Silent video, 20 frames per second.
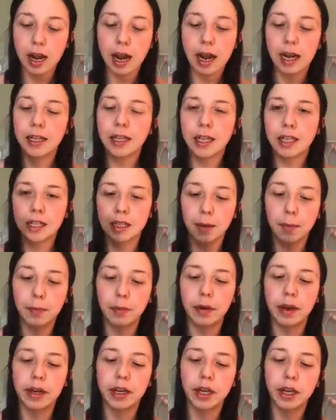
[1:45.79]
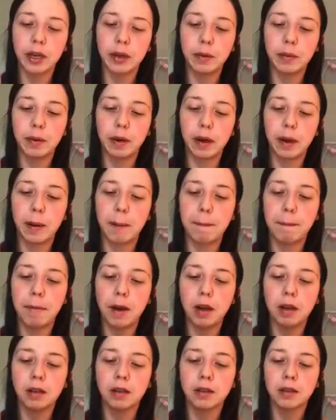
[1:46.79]
and this is a brand new
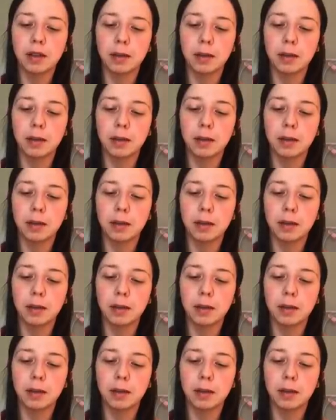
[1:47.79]
bottle,